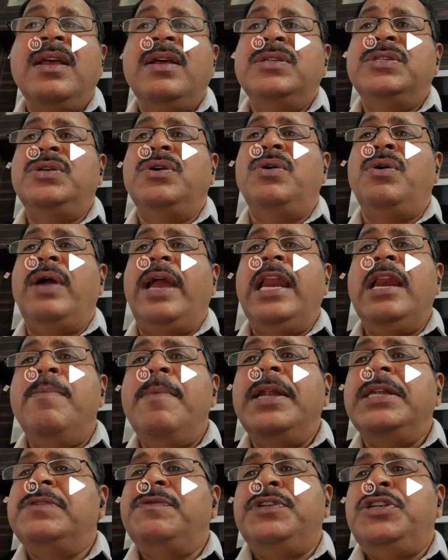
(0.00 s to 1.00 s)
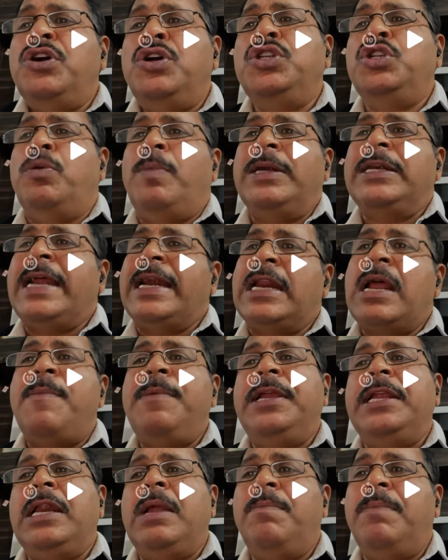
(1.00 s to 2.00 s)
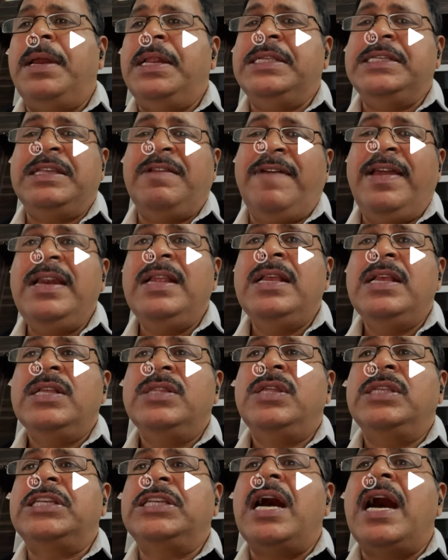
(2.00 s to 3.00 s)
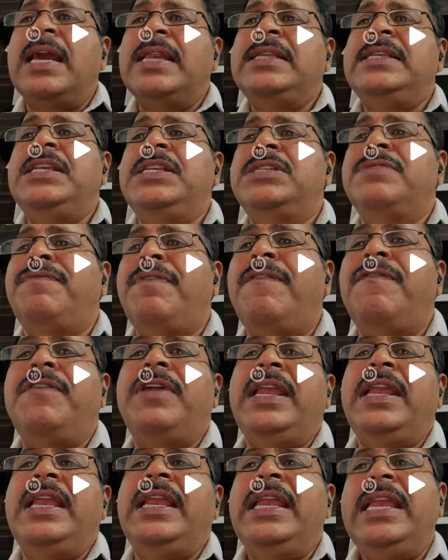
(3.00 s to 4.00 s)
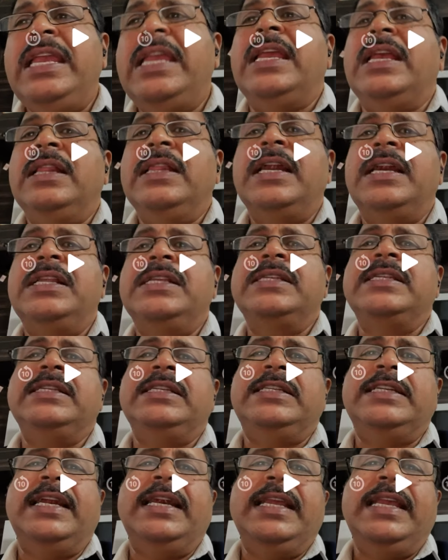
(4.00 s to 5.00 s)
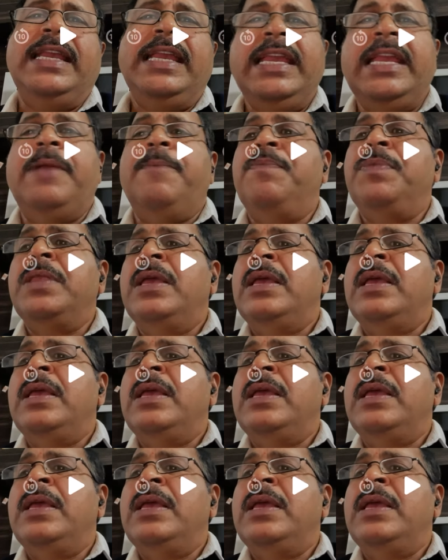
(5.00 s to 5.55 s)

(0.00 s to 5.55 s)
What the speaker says: So element we don't know, but atomic number is given. The charge is 50e, that is Ze.